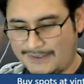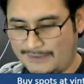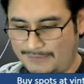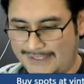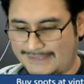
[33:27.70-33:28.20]

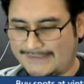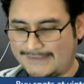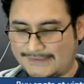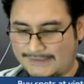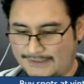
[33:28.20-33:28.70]

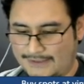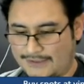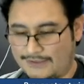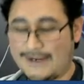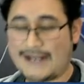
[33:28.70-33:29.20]
But
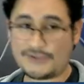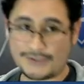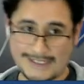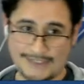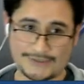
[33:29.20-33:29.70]

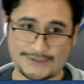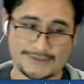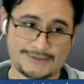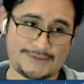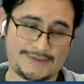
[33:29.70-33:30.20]

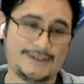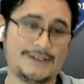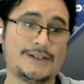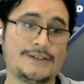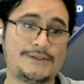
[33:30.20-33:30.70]
congratulations
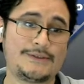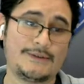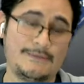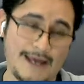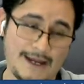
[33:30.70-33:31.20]
to
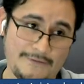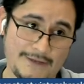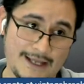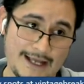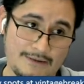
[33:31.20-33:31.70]
the man of
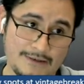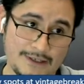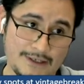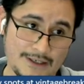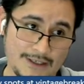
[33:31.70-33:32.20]
the
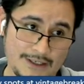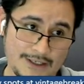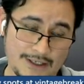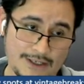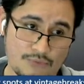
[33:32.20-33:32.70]
hour,
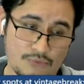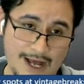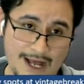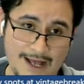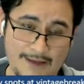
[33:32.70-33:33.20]

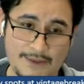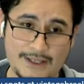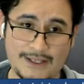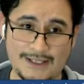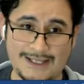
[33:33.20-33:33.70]
Rob
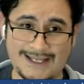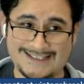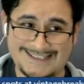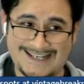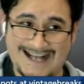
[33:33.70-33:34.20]

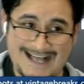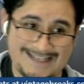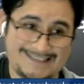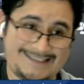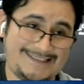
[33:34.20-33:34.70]

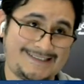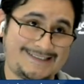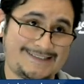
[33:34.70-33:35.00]
Geis.